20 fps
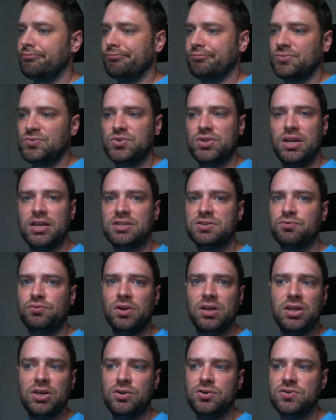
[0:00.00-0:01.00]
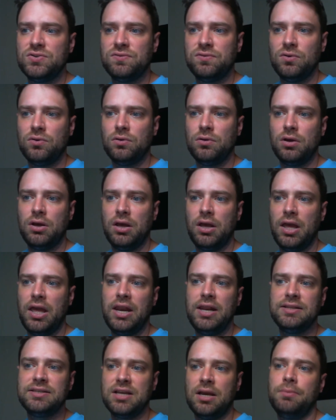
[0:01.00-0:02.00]
It's really useful
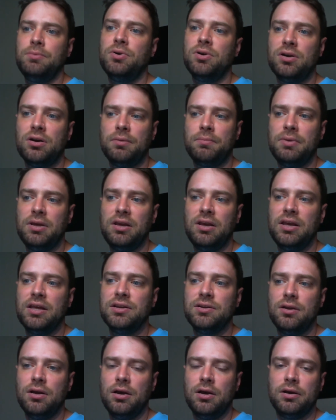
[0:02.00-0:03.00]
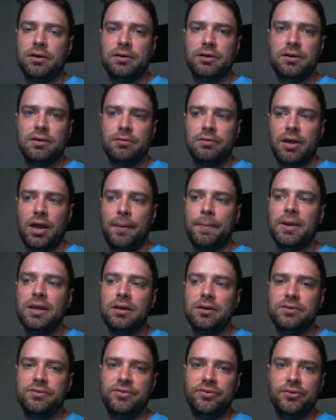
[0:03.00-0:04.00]
anytime you're going to be coming
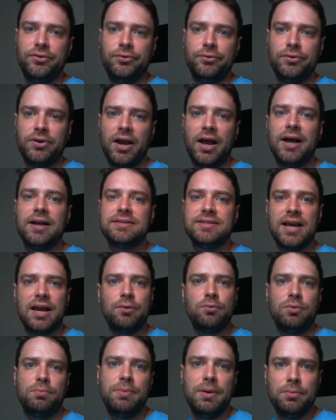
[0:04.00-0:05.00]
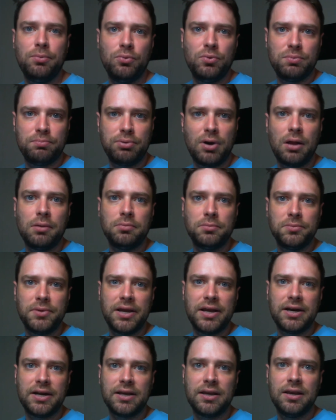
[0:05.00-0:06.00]
into contact with people with
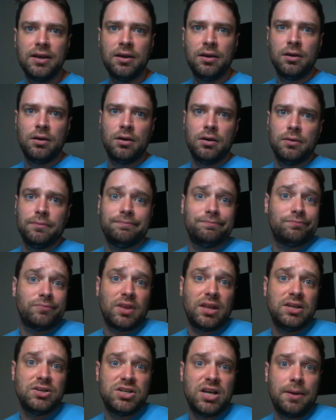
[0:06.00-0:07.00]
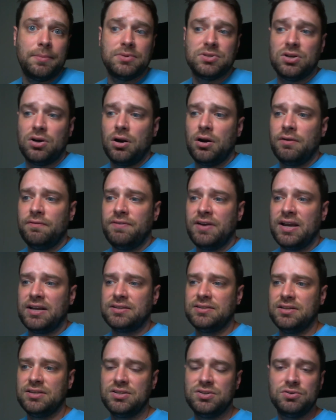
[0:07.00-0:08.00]
problematic enchantments and artifacts.
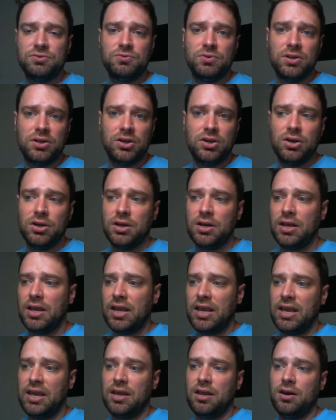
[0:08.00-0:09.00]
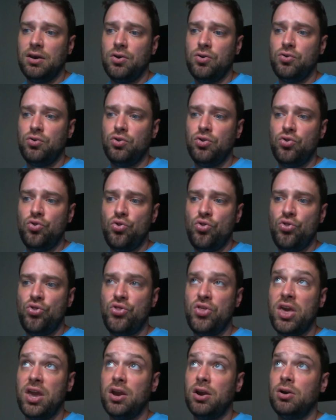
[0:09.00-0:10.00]
This is really good. And
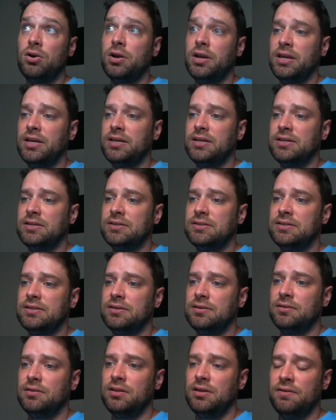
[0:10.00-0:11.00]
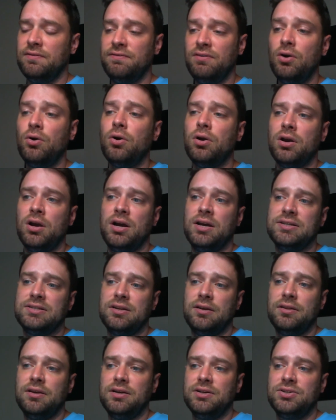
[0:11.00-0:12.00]
there is the evoke cost
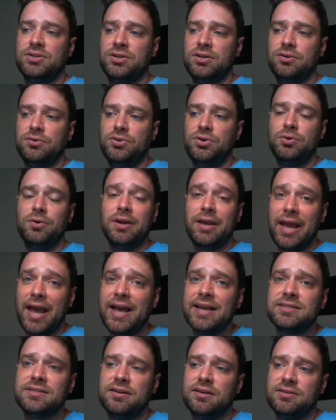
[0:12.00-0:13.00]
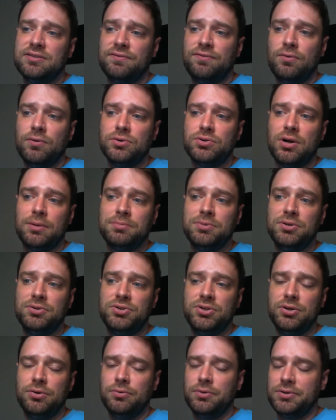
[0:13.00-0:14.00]
on there too. You can cast it as a 4-drop
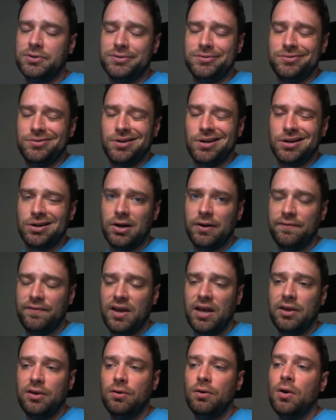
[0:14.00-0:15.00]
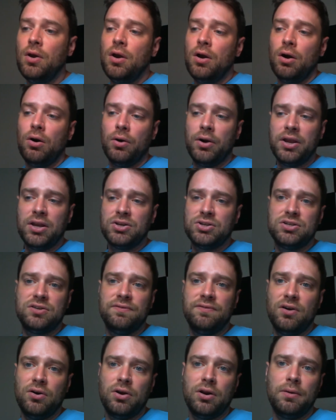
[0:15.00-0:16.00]
2/2, which is not great value, or you can just
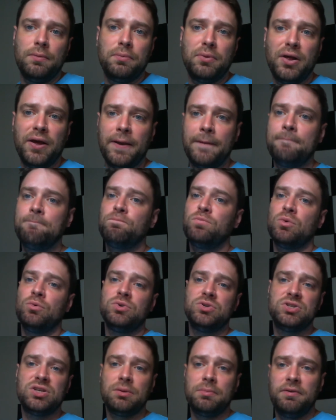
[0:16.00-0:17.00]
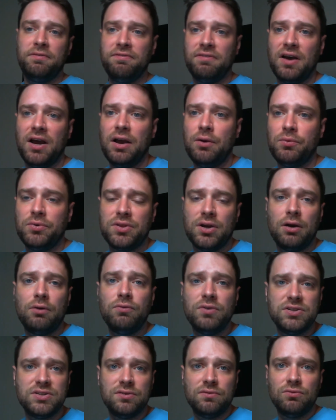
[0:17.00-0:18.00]
evoke it into play, which is going to be fine with our
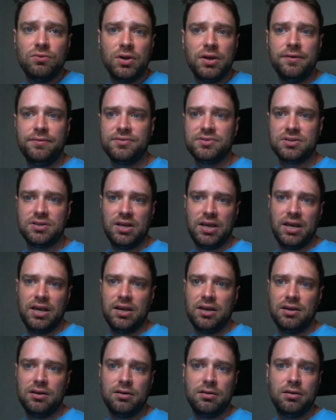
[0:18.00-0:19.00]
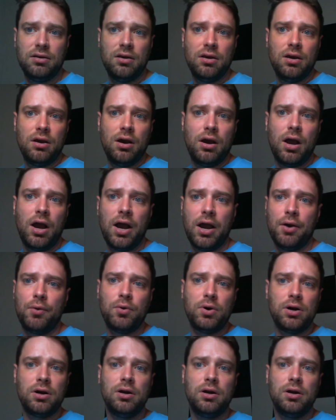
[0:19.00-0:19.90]
Risen Reefs and our